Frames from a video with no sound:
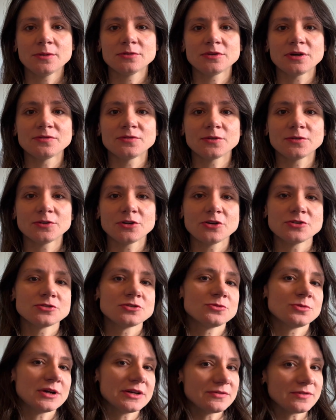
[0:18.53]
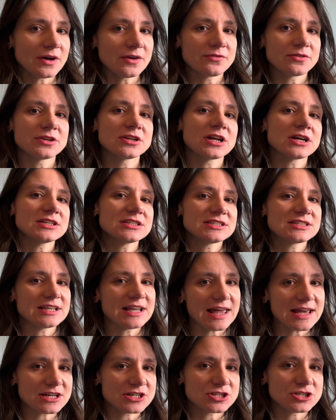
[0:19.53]
So I've chosen 25 for a nice
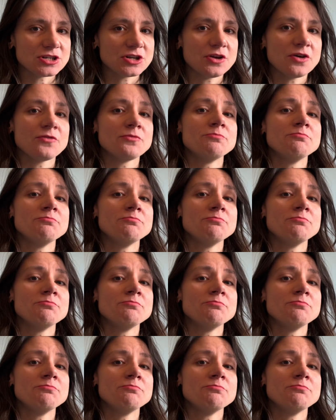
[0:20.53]
selection of